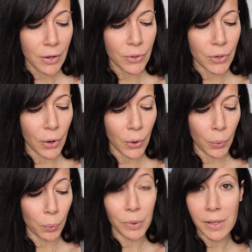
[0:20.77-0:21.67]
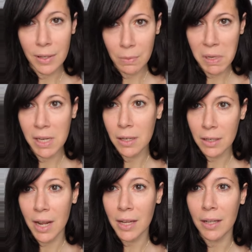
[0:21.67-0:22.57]
So this is me
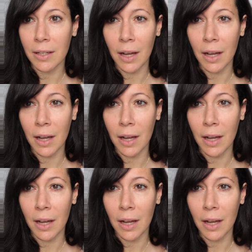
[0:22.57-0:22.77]
naked.